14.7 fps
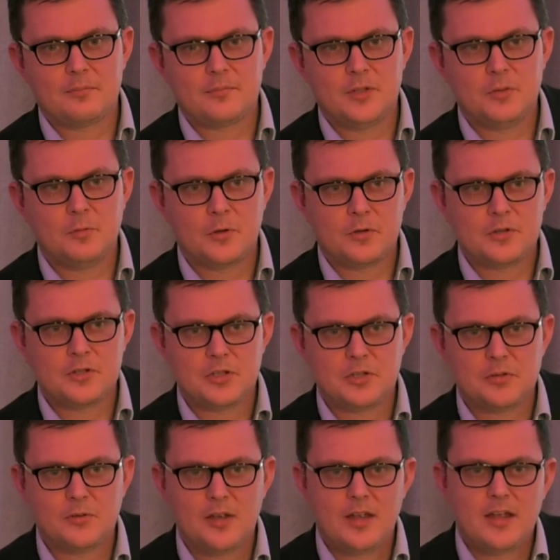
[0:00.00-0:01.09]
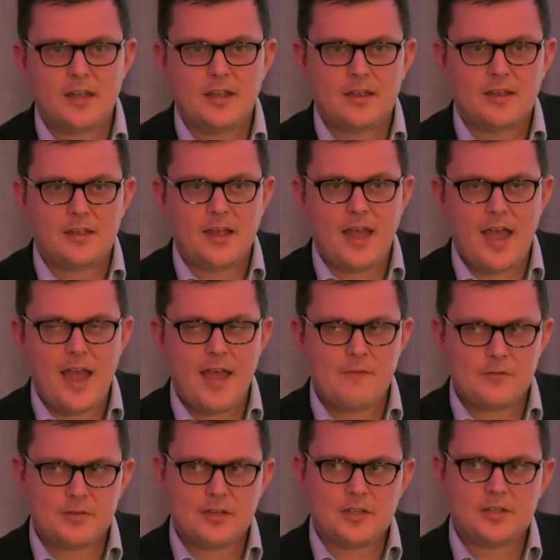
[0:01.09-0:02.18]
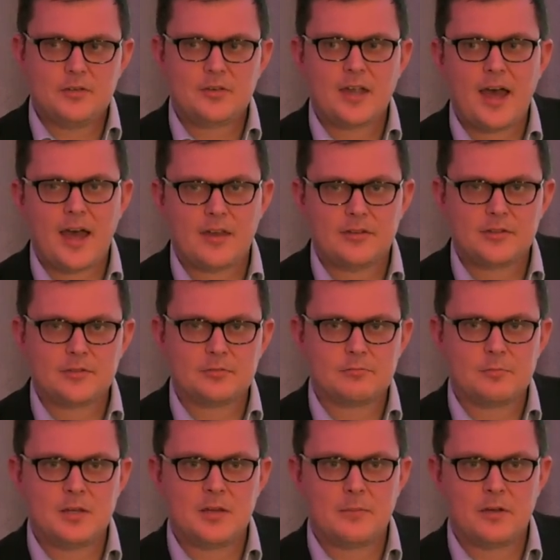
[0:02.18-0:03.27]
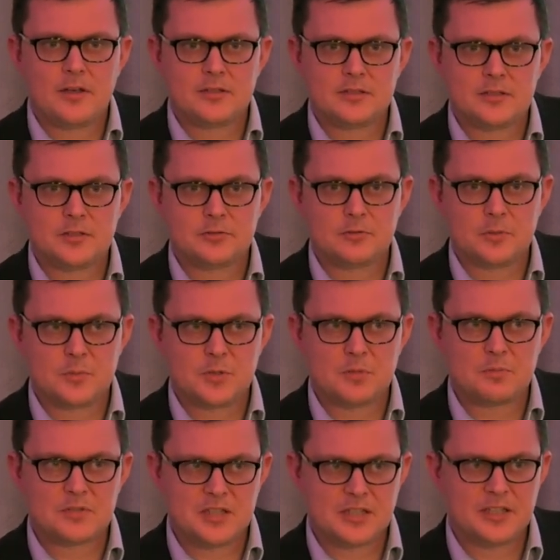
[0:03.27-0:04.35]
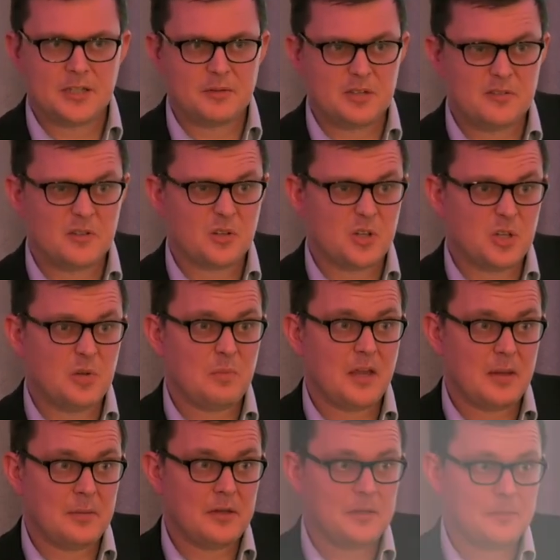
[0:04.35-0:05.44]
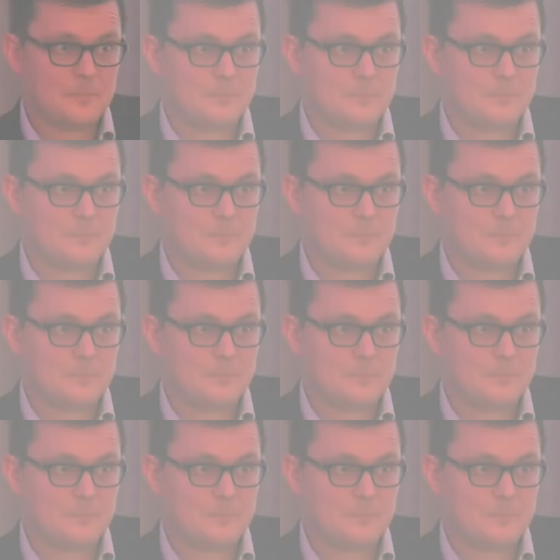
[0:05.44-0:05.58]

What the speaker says: you want to do everything you can to minimise the disruption, particularly when you've got a new baby.